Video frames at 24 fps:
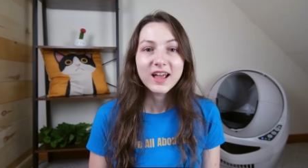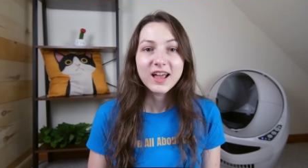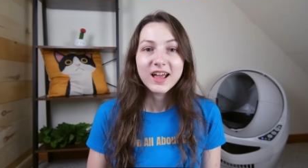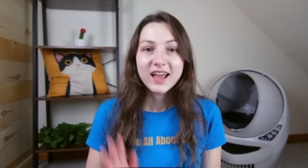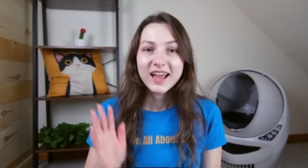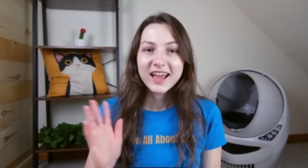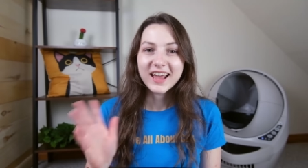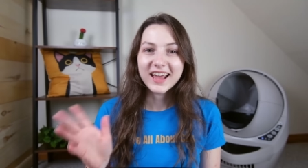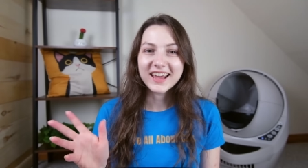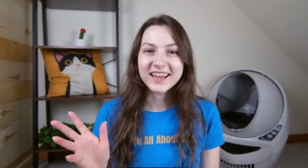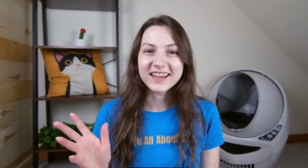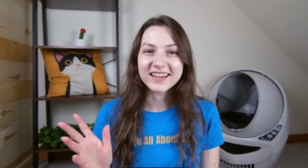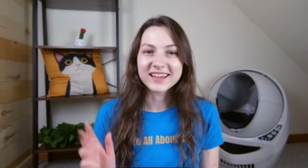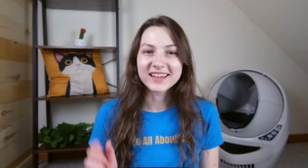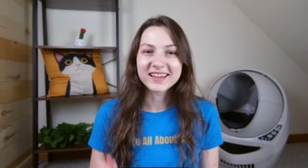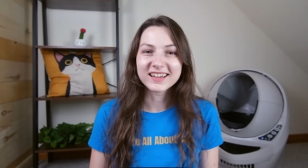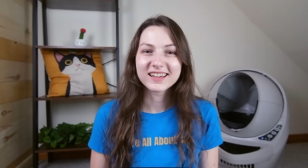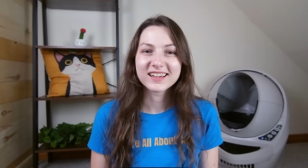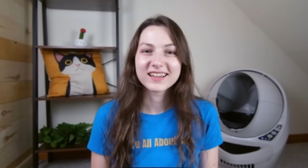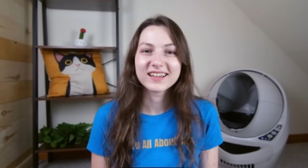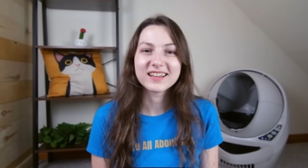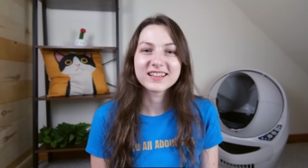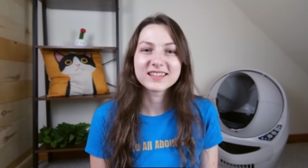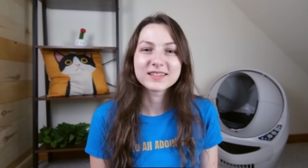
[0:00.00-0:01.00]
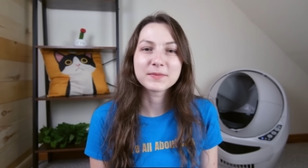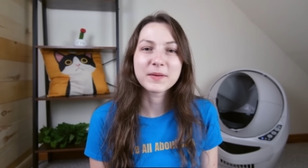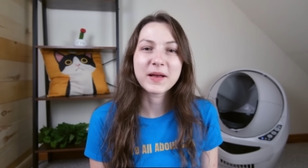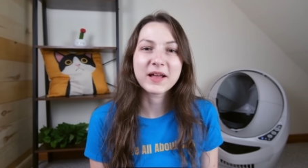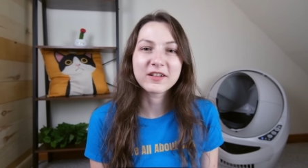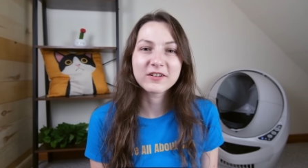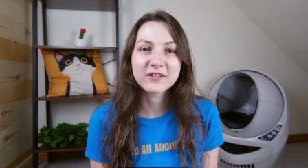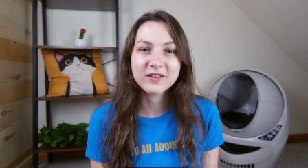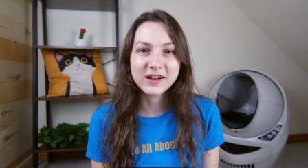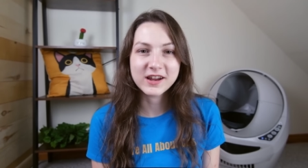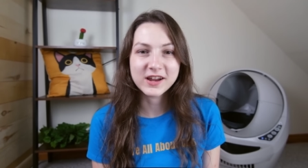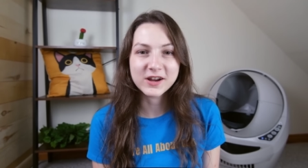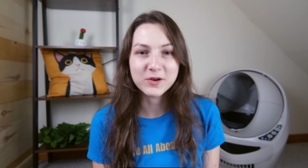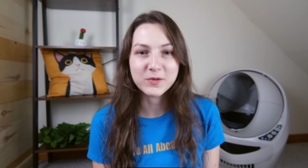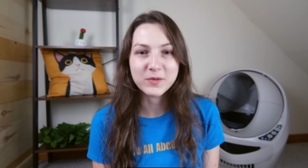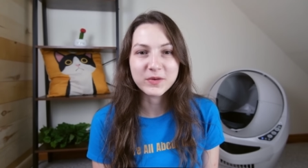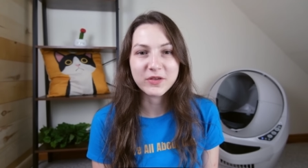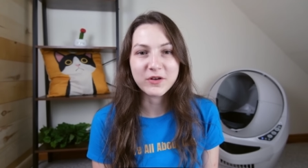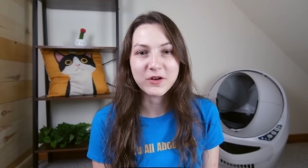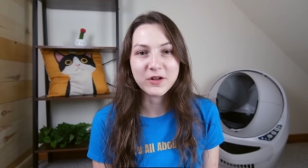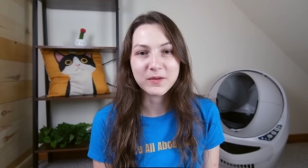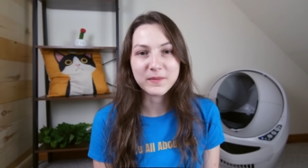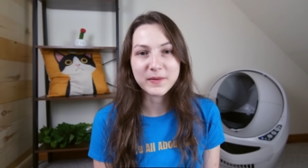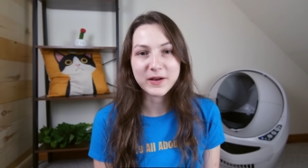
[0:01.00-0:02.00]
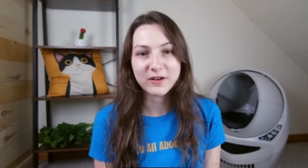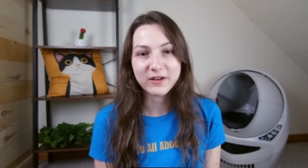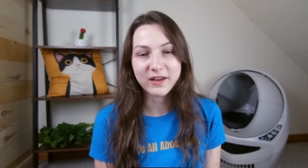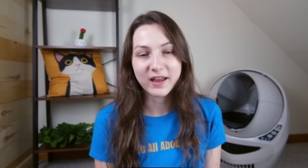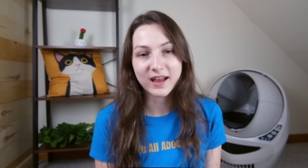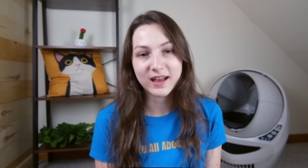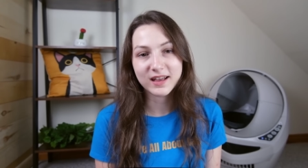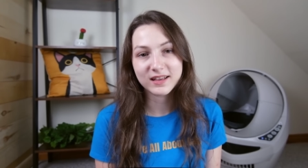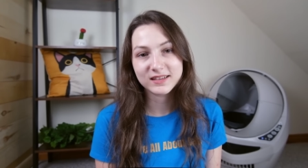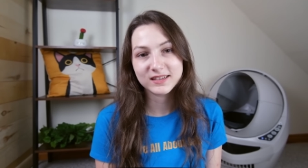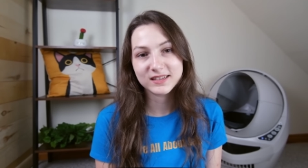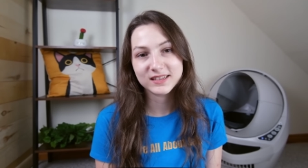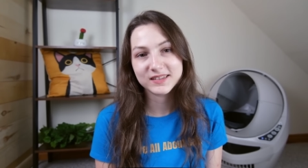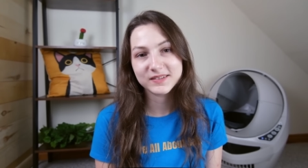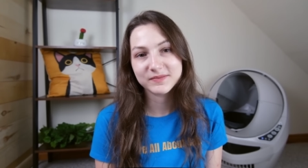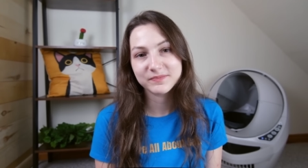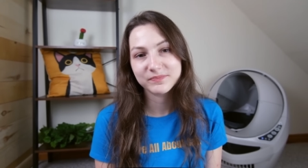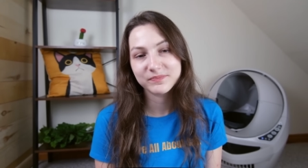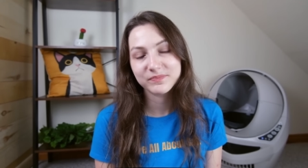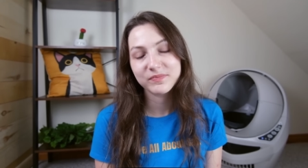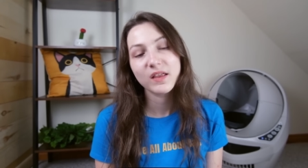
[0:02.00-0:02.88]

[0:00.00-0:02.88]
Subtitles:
Hey, it's Mallory here with All About Cats.